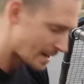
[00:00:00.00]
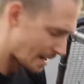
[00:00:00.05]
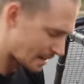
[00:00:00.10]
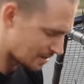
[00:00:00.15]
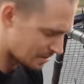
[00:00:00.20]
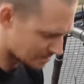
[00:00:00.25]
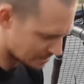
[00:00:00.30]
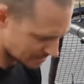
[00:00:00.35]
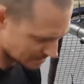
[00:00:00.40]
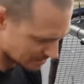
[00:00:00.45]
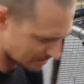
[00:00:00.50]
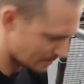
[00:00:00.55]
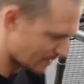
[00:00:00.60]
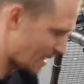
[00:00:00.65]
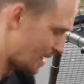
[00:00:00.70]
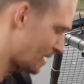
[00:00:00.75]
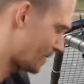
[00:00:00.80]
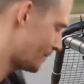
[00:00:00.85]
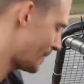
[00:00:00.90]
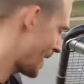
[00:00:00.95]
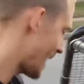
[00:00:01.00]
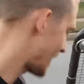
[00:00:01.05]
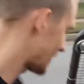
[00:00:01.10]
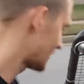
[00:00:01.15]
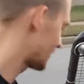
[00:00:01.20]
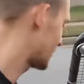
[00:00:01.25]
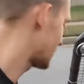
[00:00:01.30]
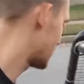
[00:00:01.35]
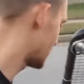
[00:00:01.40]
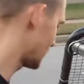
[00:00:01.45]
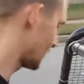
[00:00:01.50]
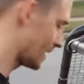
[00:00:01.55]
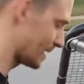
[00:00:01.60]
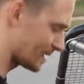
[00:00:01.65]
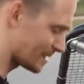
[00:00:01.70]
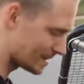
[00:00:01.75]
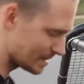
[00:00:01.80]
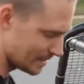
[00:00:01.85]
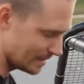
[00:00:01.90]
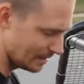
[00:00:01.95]
and using some kind of magnet to like
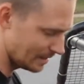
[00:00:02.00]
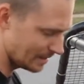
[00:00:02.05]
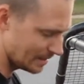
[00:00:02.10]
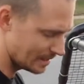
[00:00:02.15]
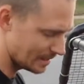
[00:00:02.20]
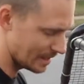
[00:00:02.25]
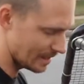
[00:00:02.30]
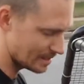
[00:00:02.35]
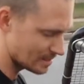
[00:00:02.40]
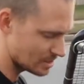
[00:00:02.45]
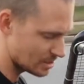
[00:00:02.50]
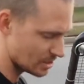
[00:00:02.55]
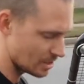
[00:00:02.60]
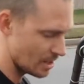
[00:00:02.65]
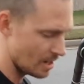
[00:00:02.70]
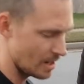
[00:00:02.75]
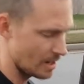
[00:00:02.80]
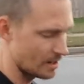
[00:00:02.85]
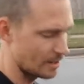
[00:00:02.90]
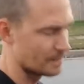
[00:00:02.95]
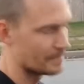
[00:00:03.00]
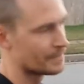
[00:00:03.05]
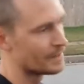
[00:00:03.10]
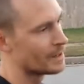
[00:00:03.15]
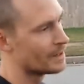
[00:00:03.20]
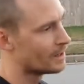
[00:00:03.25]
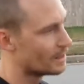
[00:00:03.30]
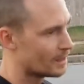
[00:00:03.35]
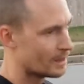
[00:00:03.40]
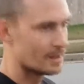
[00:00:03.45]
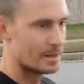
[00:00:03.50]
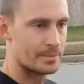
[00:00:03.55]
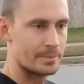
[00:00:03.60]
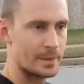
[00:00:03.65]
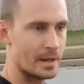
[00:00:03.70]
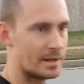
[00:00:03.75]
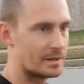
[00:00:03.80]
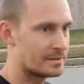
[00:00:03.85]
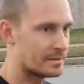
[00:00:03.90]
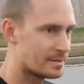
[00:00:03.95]
seal it against the car.
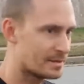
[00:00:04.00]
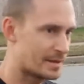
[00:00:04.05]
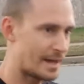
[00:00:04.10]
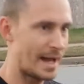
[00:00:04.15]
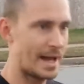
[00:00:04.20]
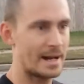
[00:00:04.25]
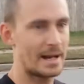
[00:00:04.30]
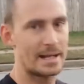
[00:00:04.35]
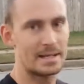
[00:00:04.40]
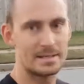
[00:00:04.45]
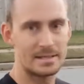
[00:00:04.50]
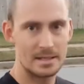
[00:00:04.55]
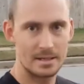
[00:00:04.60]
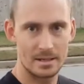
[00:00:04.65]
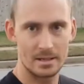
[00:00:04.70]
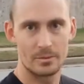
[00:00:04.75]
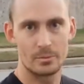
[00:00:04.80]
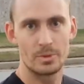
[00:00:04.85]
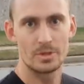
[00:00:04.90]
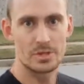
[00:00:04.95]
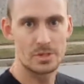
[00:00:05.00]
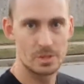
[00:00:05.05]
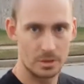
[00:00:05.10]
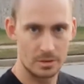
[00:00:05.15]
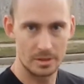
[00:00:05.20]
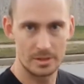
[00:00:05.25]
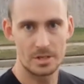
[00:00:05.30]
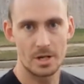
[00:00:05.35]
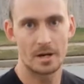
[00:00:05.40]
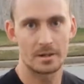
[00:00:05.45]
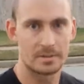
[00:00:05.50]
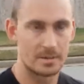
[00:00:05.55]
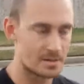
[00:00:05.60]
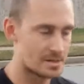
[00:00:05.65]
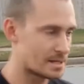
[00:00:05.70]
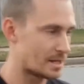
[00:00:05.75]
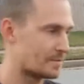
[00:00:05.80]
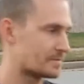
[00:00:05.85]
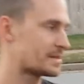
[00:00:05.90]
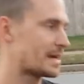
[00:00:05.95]
But that idea, we slowly talked
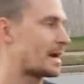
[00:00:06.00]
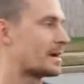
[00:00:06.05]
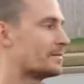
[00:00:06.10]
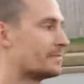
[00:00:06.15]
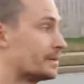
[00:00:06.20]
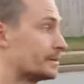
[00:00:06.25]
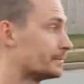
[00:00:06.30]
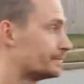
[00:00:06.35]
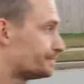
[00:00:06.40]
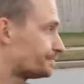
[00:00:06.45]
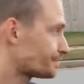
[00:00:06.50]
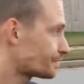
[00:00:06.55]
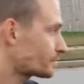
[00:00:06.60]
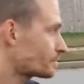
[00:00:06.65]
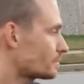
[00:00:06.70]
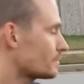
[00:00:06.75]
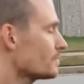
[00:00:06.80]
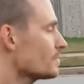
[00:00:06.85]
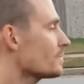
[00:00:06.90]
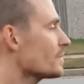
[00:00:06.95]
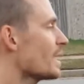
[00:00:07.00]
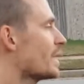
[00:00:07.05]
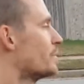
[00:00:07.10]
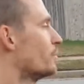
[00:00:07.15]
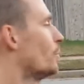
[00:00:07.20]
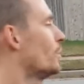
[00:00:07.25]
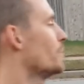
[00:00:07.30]
ourselves out of it. And